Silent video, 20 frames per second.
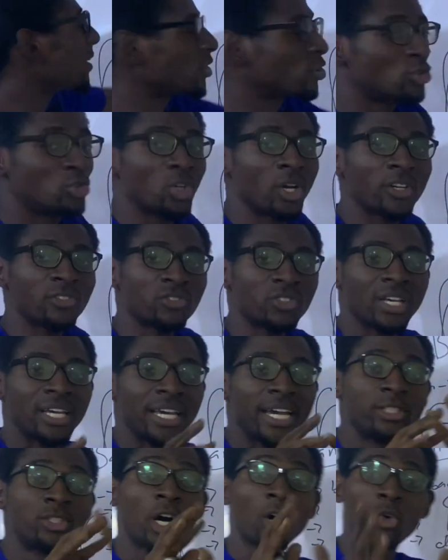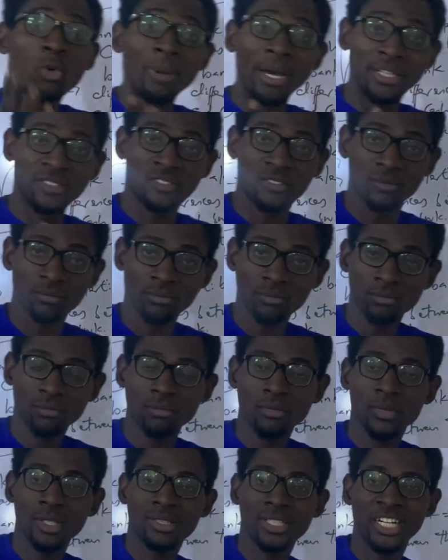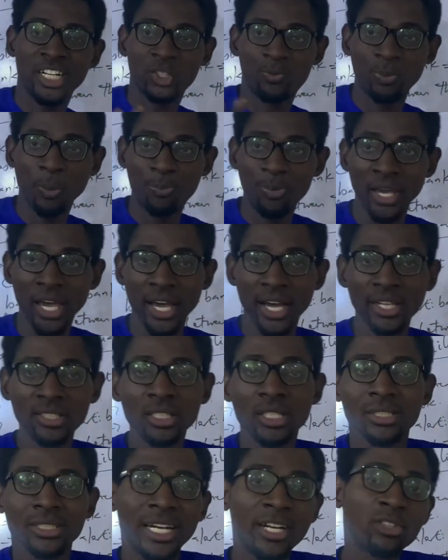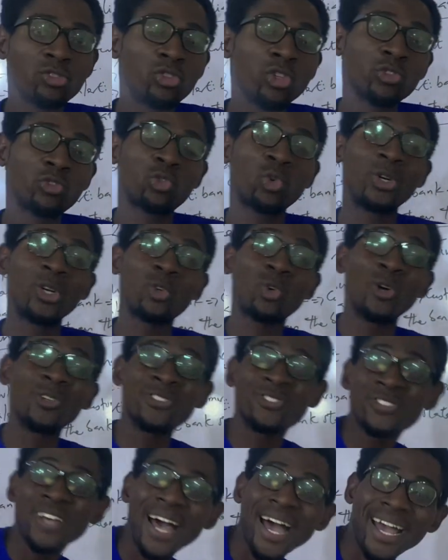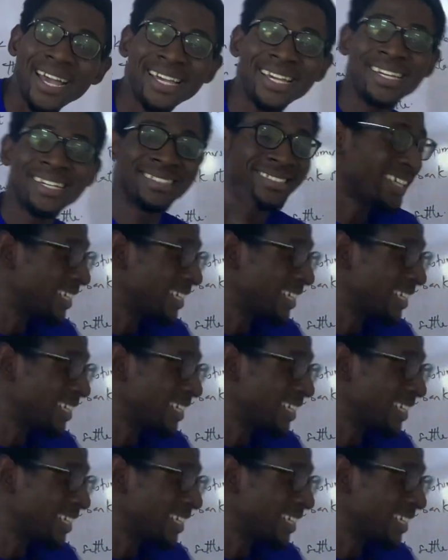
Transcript: is just a document that is prepared and is used to reconcile the